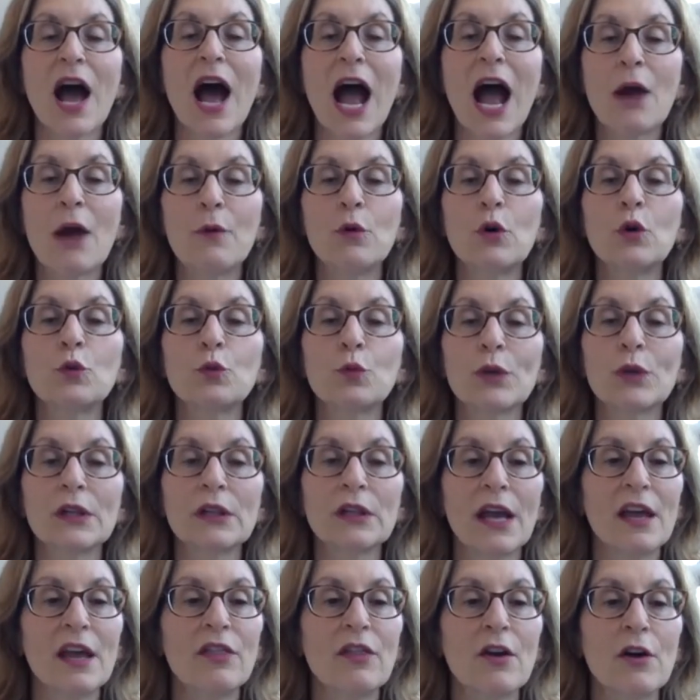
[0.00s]
I will
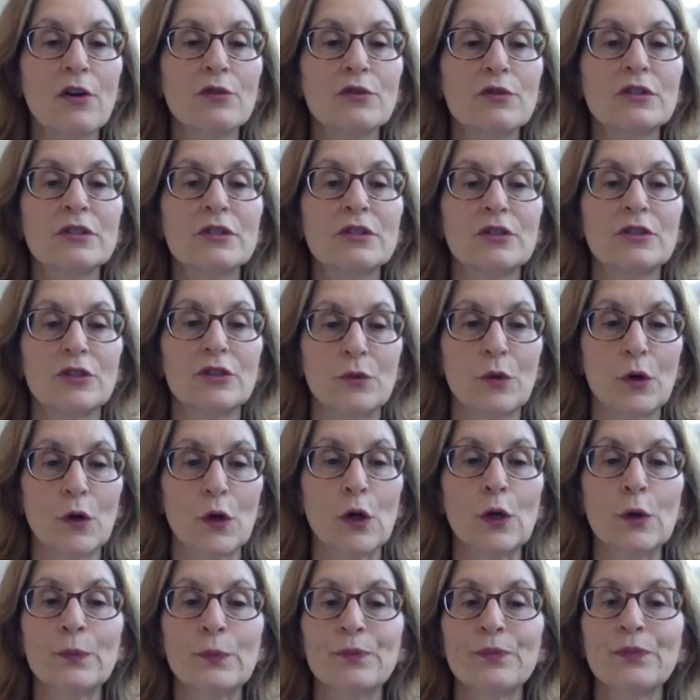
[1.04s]
relay those to
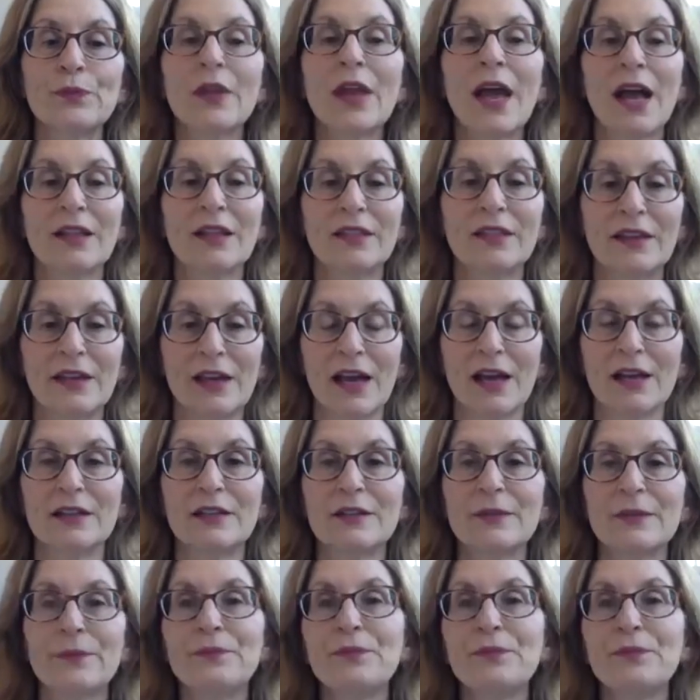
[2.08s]
her at the end.